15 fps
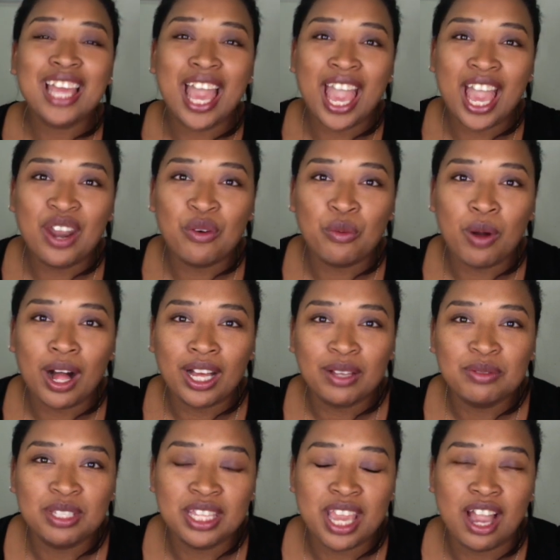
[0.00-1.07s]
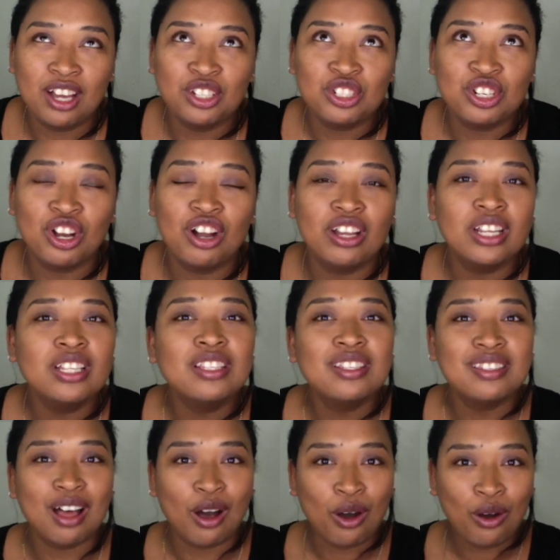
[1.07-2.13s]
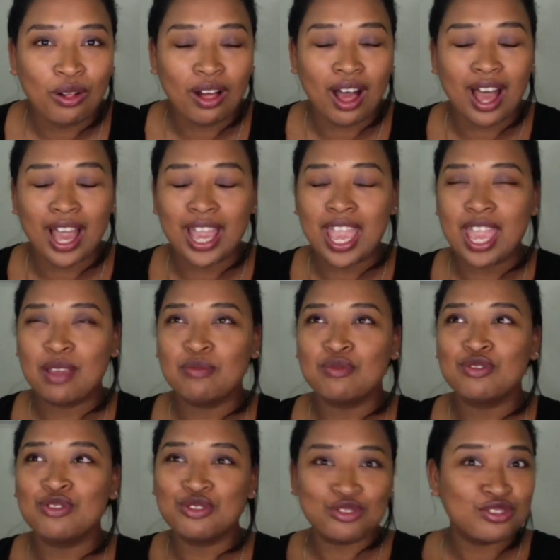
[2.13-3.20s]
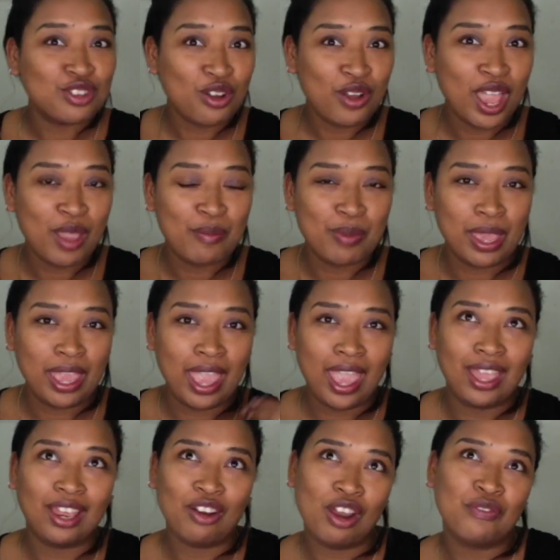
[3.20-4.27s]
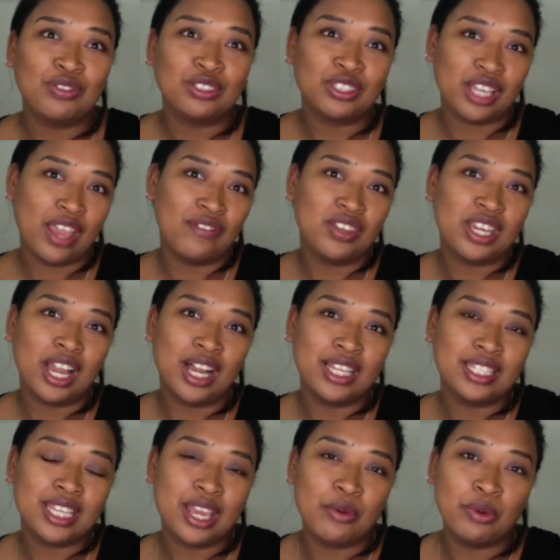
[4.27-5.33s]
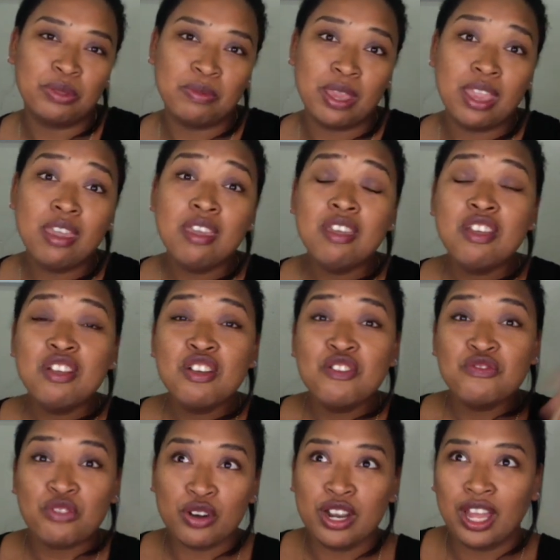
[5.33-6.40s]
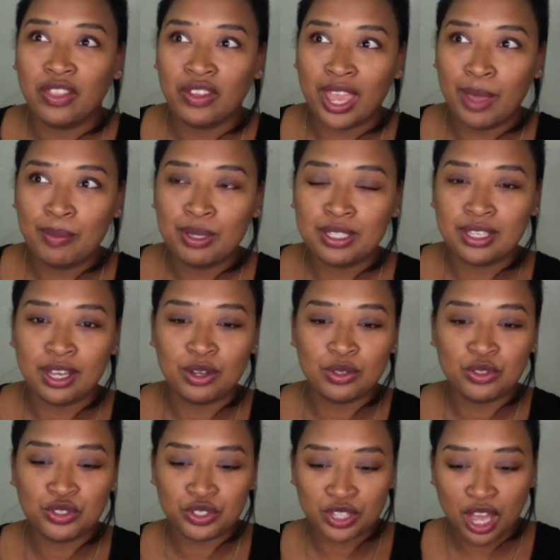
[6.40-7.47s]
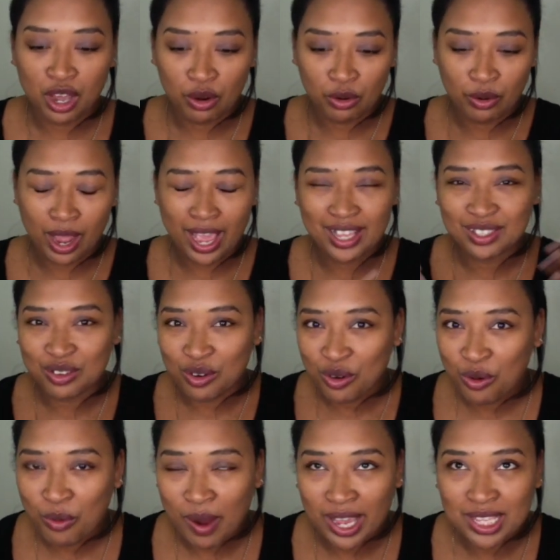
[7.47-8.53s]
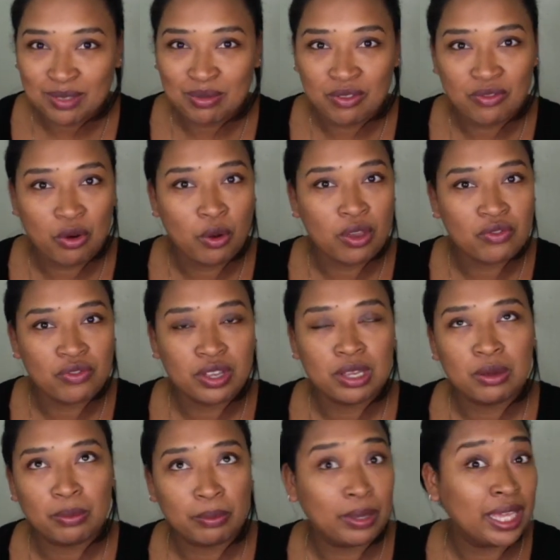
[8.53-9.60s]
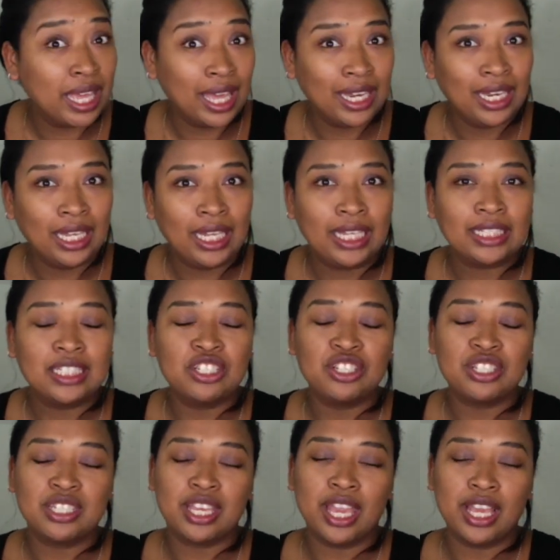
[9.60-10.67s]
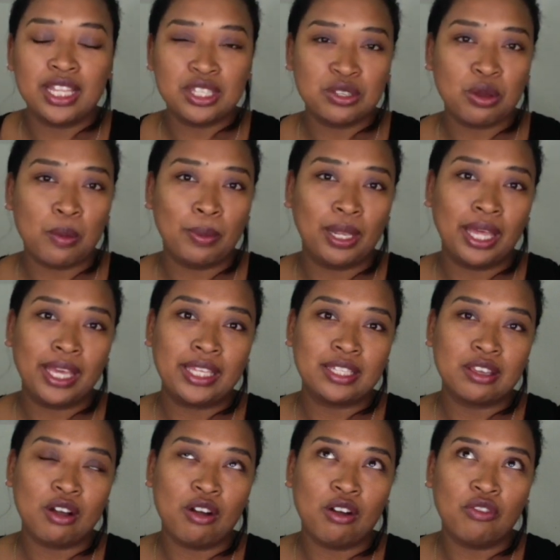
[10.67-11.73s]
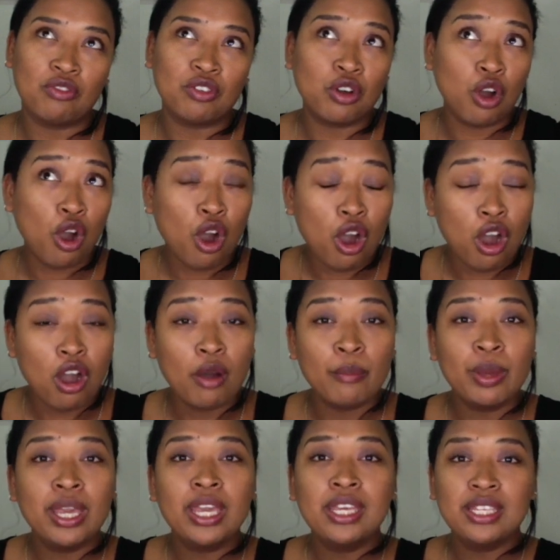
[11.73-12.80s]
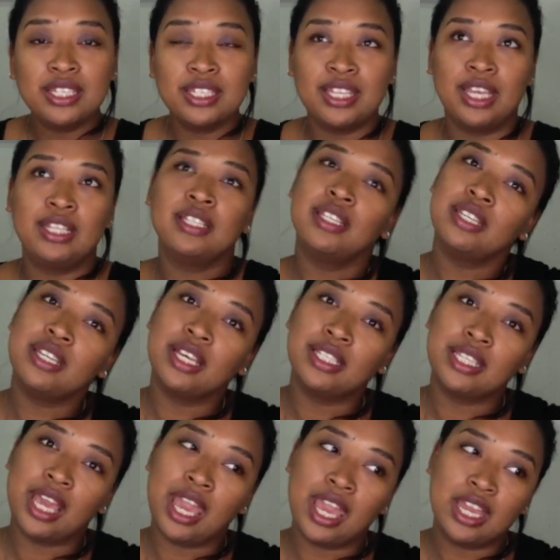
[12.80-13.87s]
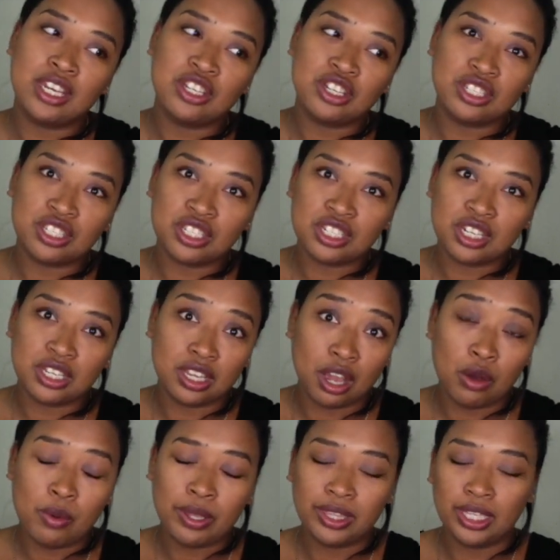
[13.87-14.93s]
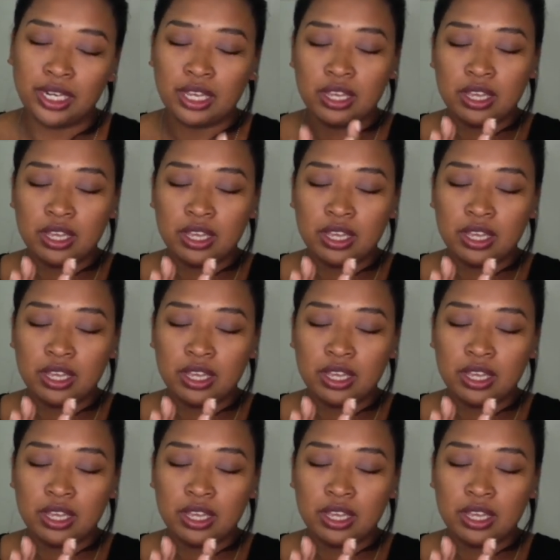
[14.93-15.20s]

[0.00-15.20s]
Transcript: and welcome to the Uncharted Soul. I am so happy and grateful to have you guys here with me for another episode. So, as always, before we begin, let's just get to a place of calm, centeredness, and just go with it.